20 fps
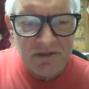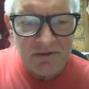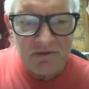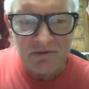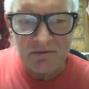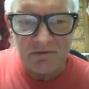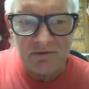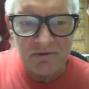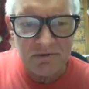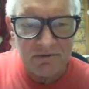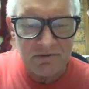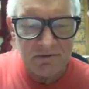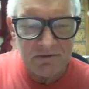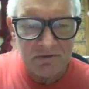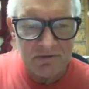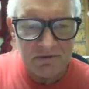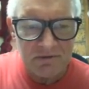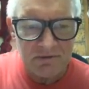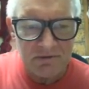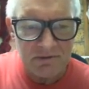they do.
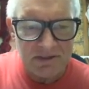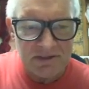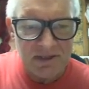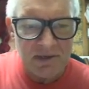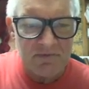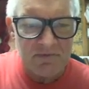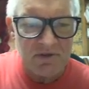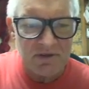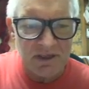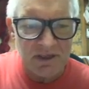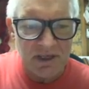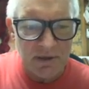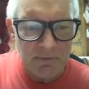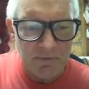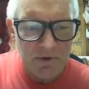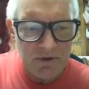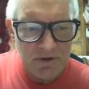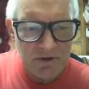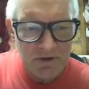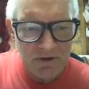That's up to
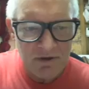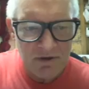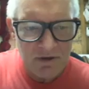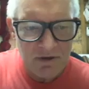them.